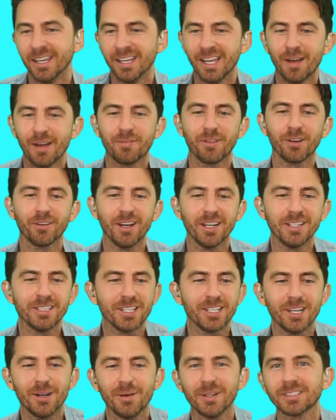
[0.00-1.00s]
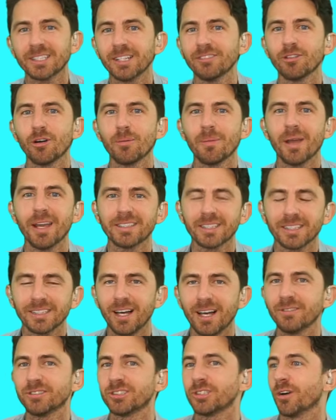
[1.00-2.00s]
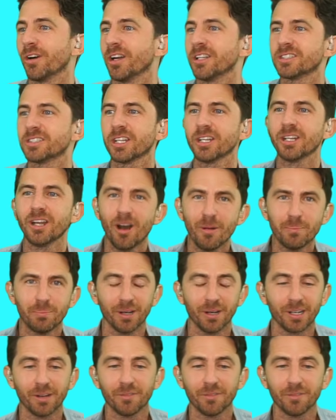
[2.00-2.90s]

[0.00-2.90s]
If they're into you, it's a romantic love story. It's the Notebook.